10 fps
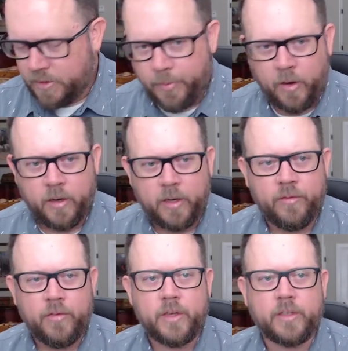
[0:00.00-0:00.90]
part
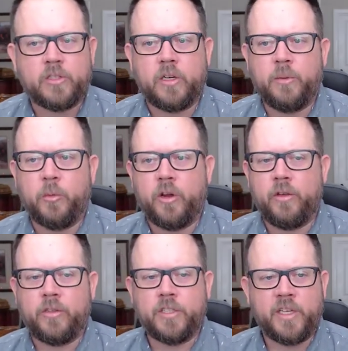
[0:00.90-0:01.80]
of the stream where you
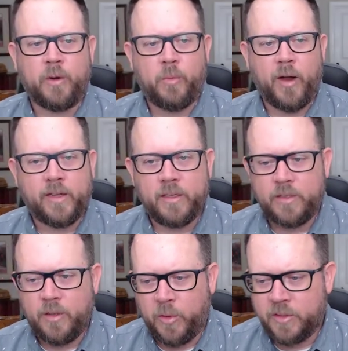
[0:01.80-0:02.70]
just hear Brad,
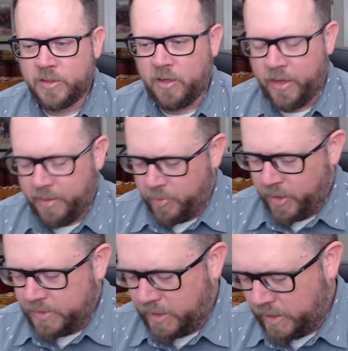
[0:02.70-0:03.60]
the wheels turning in
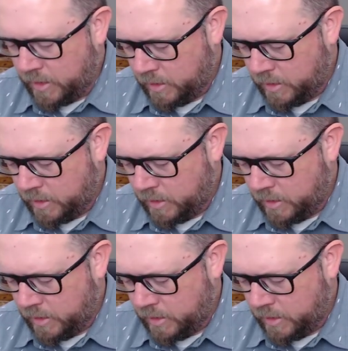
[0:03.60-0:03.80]
Brad's head.